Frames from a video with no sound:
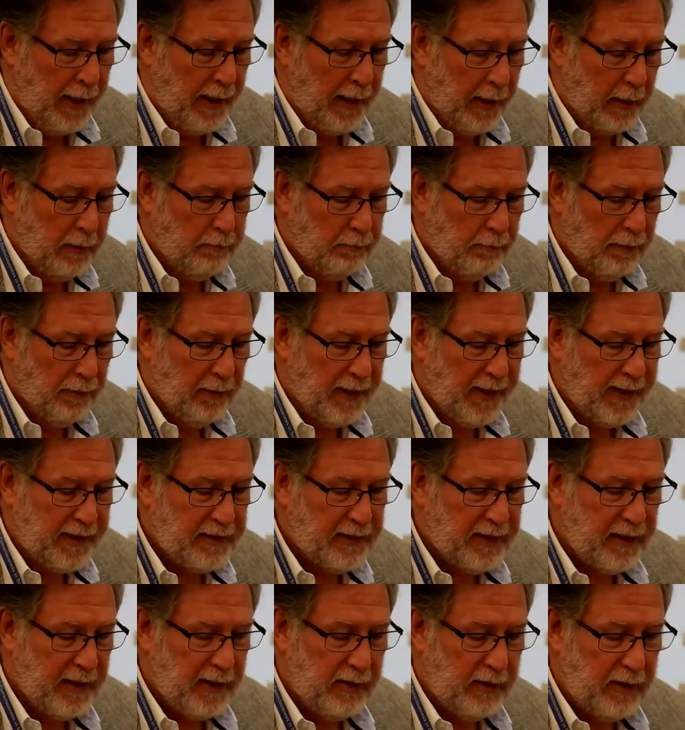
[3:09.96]
and
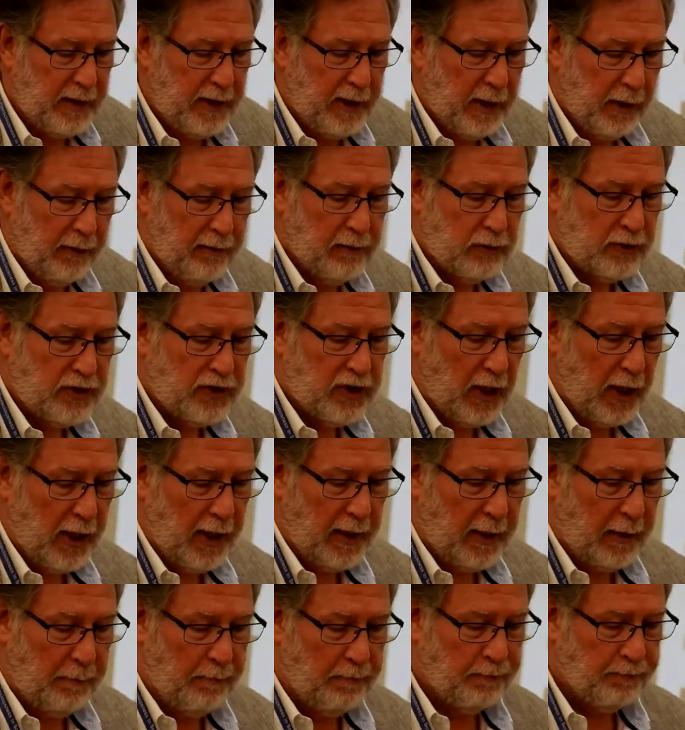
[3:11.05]
plant it in the other
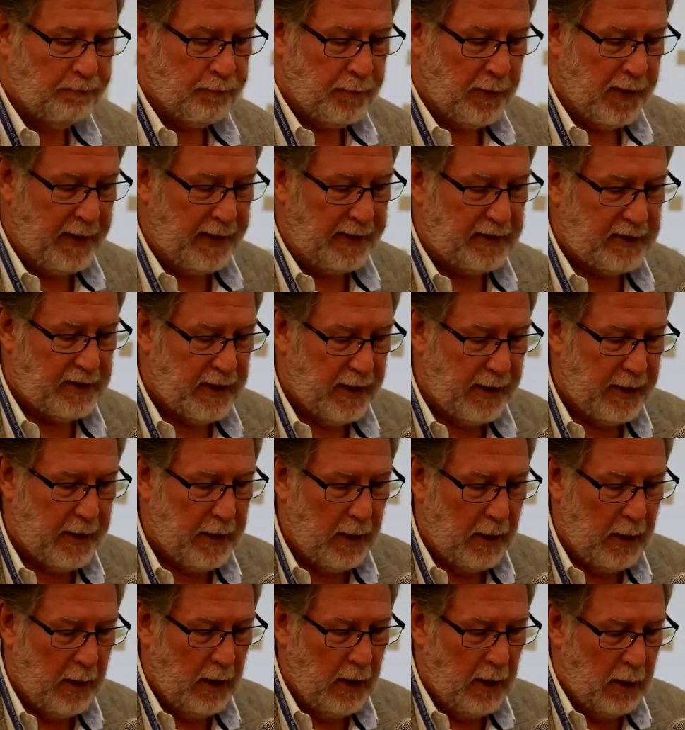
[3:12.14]
side. He
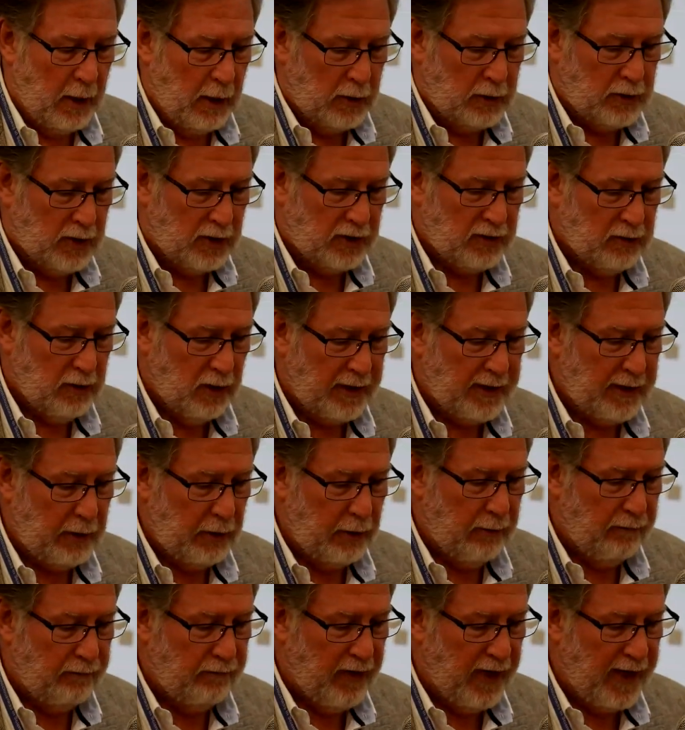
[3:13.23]
said, just like
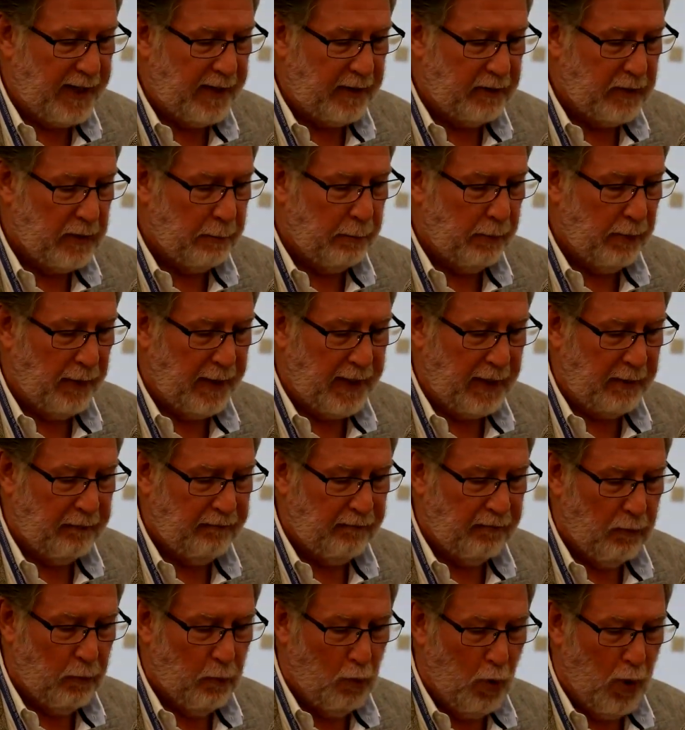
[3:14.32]
you have taken the
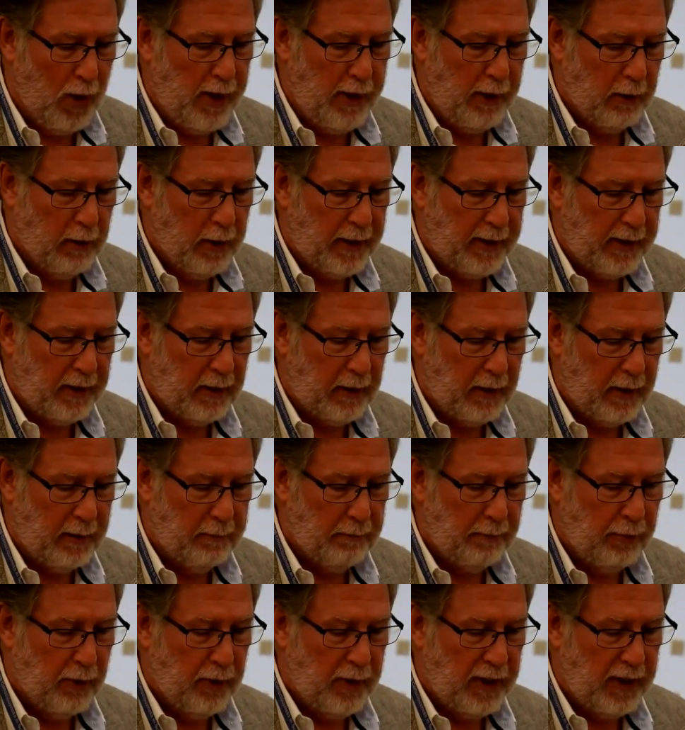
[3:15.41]
plant from one area
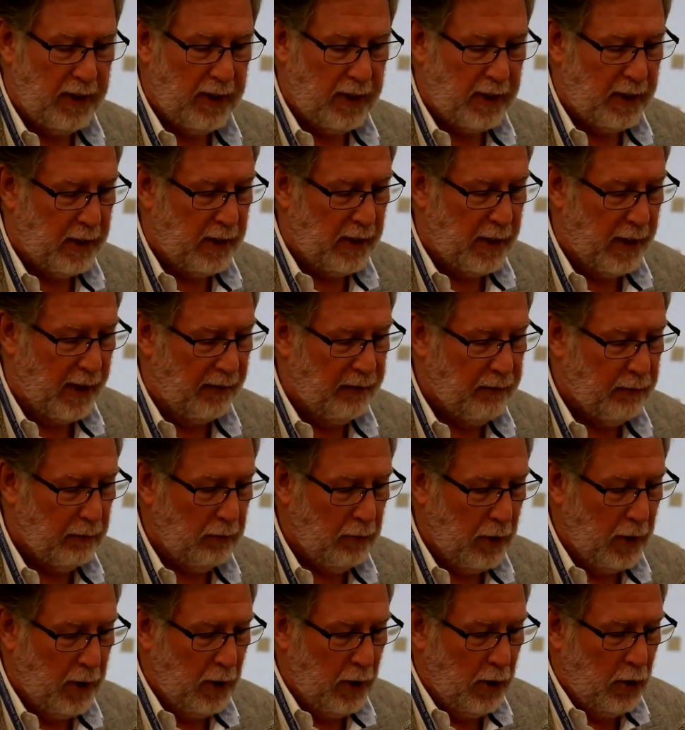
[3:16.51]
and put it in
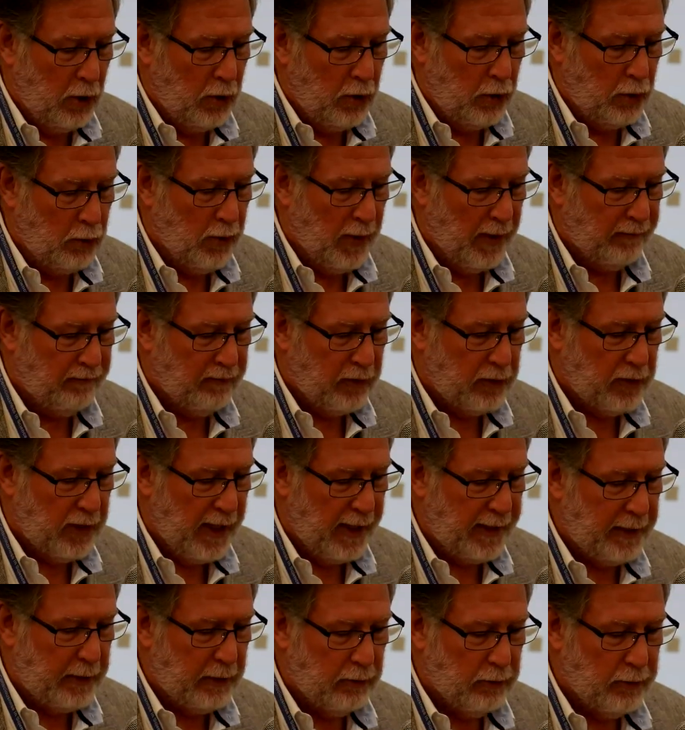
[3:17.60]
another, you have to
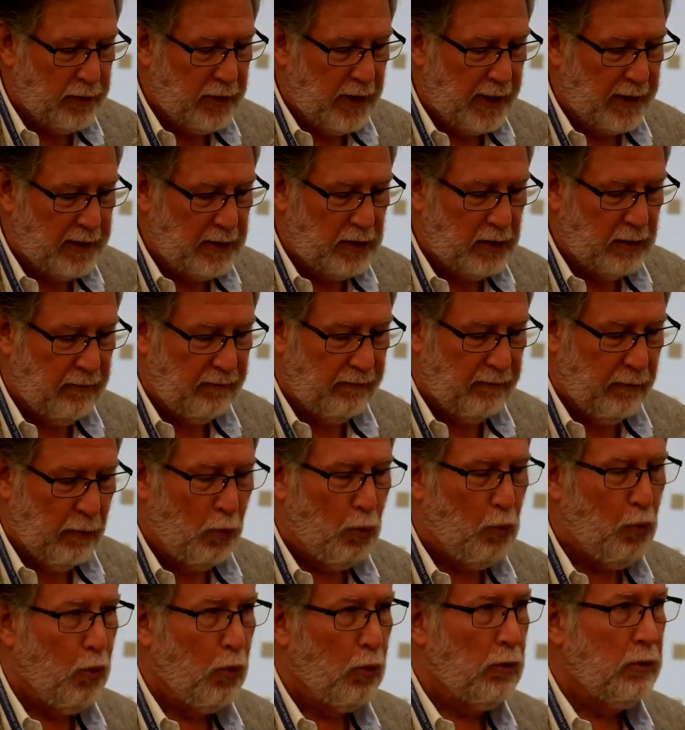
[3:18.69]
take your attention from
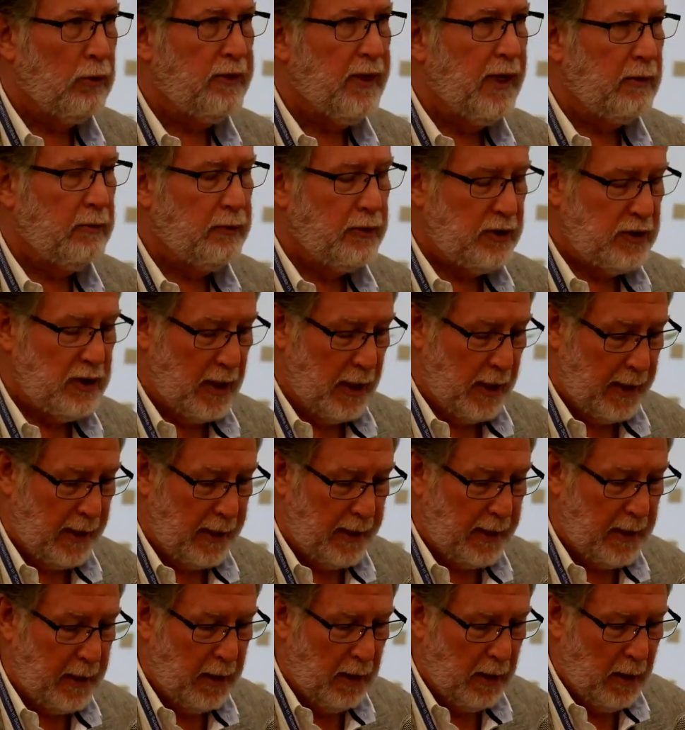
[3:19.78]
the world
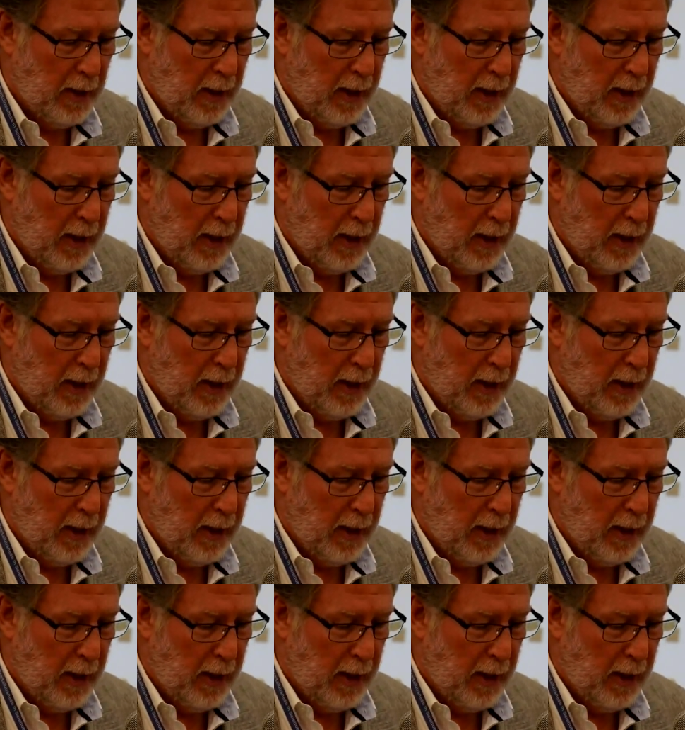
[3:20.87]
outside